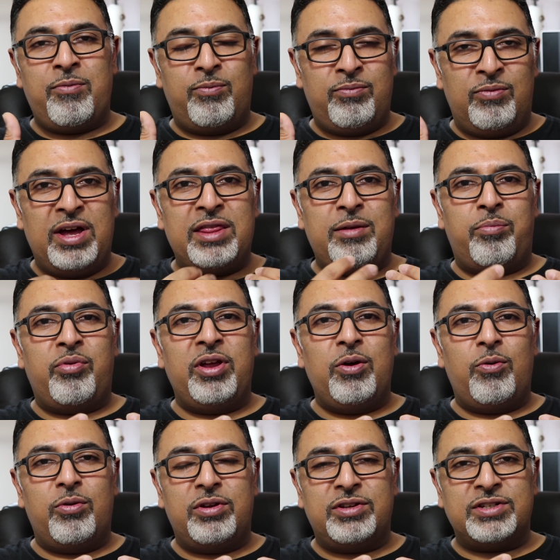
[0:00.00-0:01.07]
when the
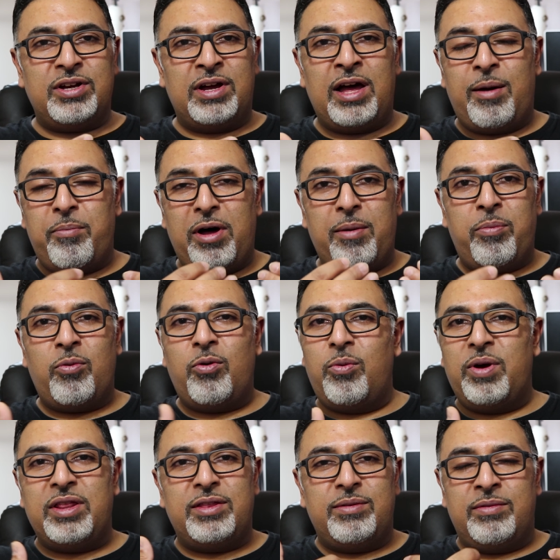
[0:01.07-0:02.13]
pre-orders come up or
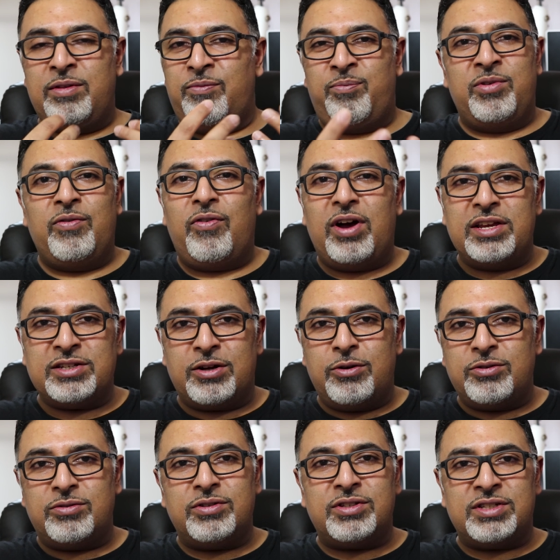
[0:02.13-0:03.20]
when the device
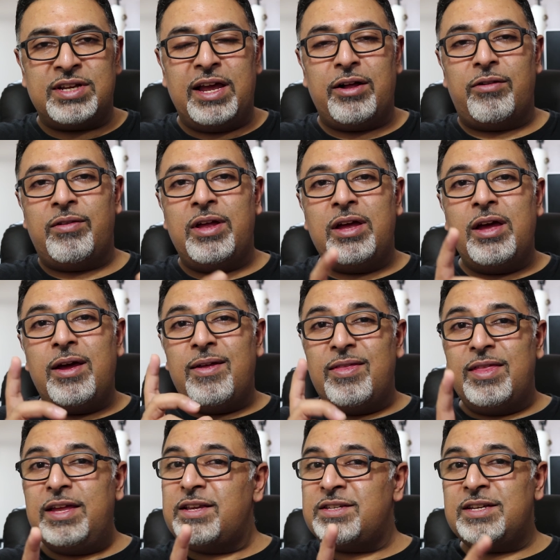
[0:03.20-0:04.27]
goes on sale.
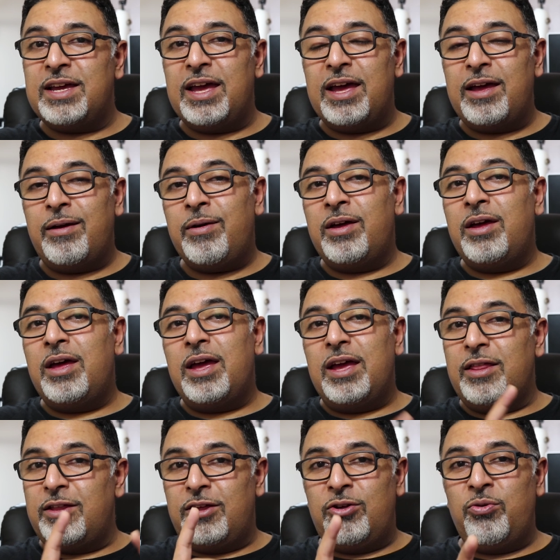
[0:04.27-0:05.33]
This year
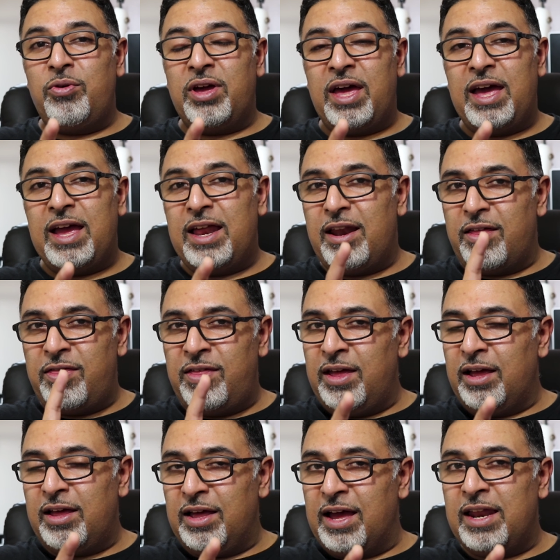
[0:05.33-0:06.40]
in the UK, and I
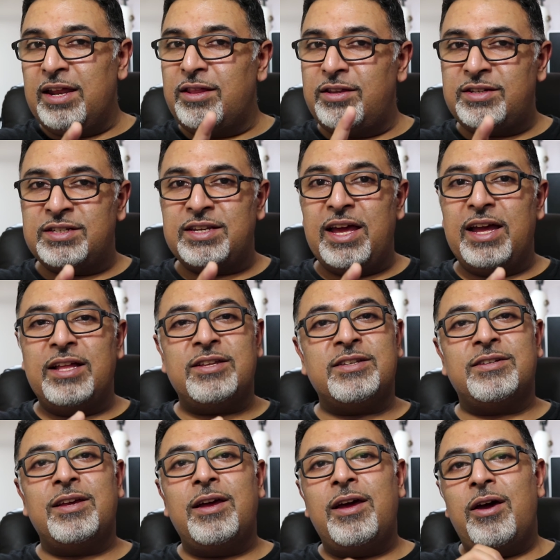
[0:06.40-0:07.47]
think again in the
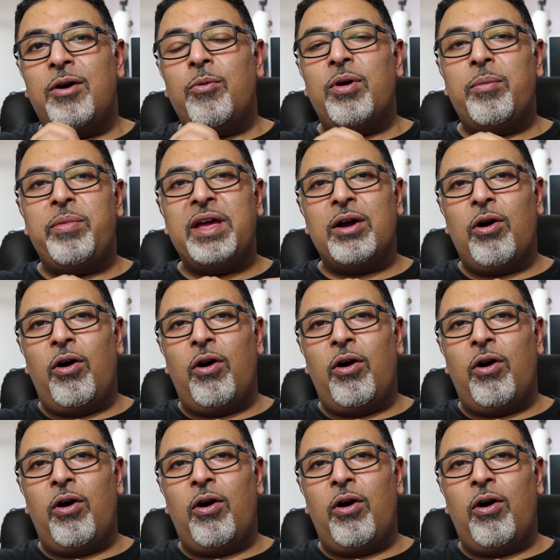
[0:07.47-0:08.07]
States, we're being